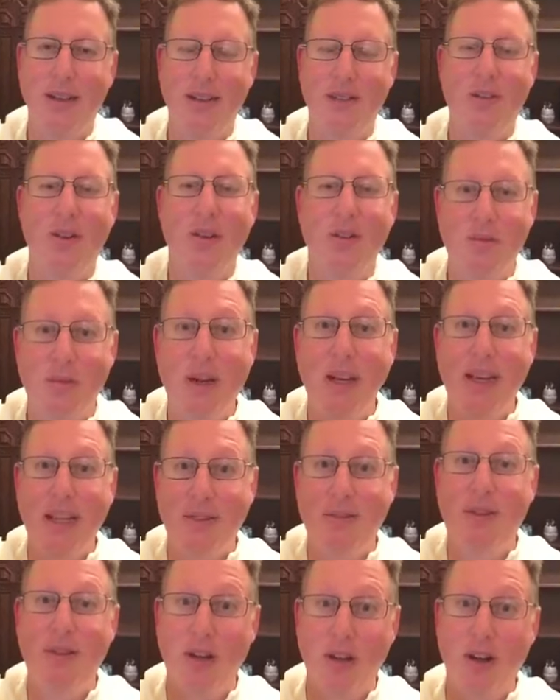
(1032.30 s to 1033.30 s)
If you have
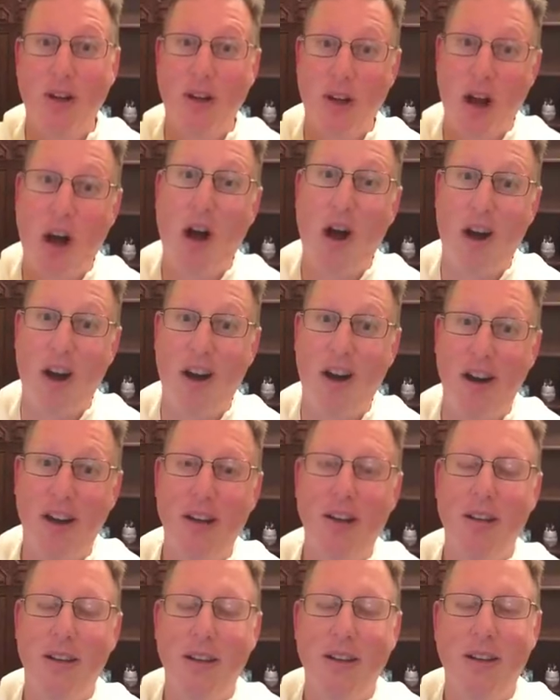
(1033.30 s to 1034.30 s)
money for your
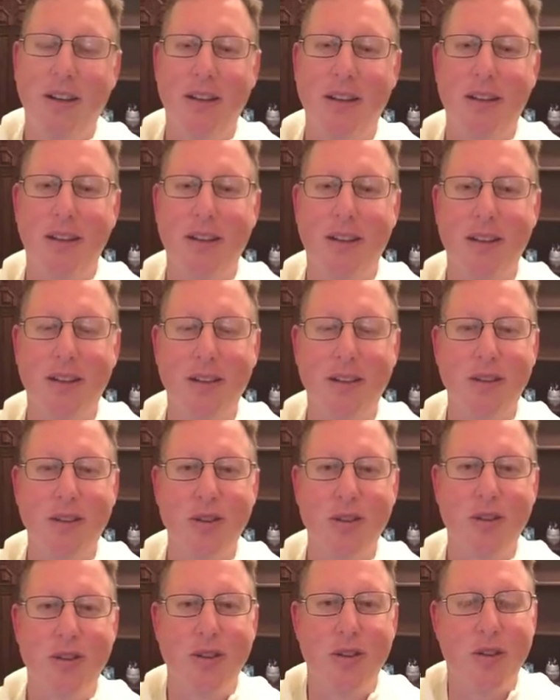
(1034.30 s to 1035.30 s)
car, then
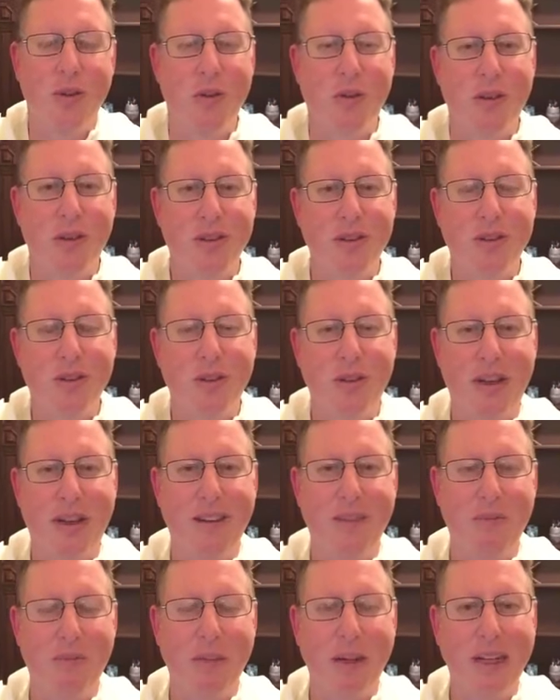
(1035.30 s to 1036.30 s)
should you also
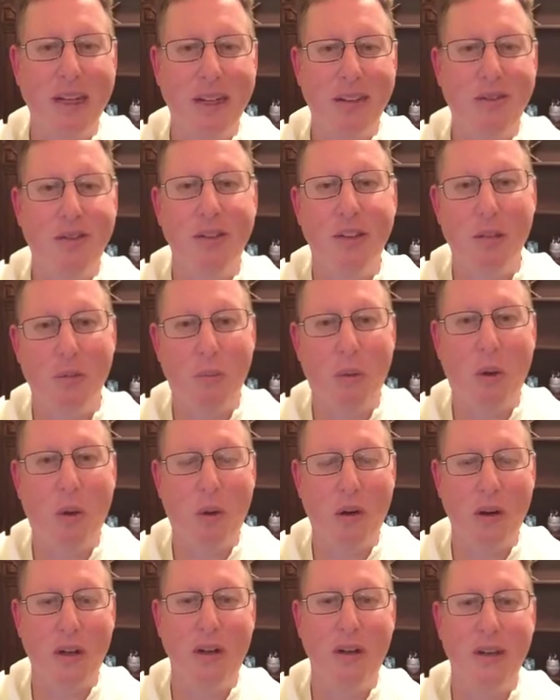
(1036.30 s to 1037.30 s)
have money for the
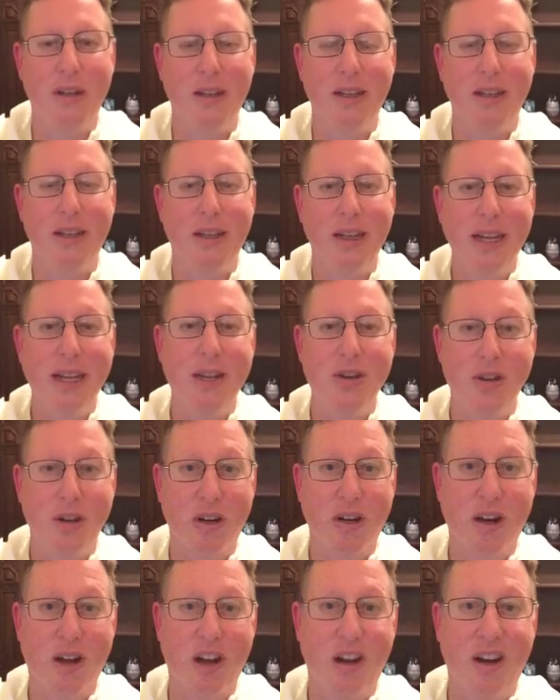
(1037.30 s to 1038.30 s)
poor in
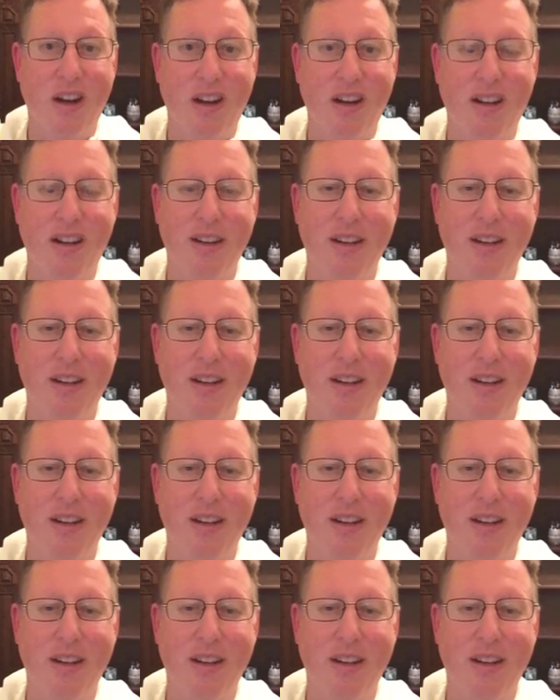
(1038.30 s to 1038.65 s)
your car?